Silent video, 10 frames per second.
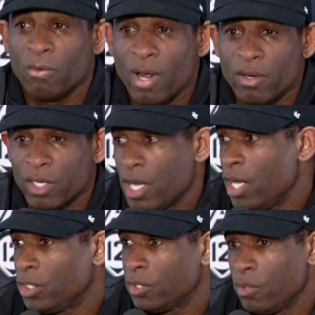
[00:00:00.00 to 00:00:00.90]
around the
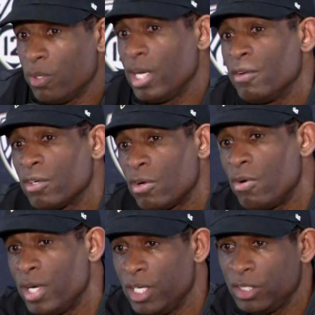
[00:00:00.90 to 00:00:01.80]
country when they have
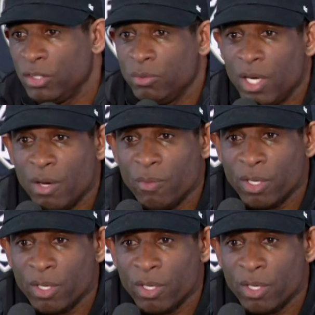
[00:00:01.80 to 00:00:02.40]
gone in to uh,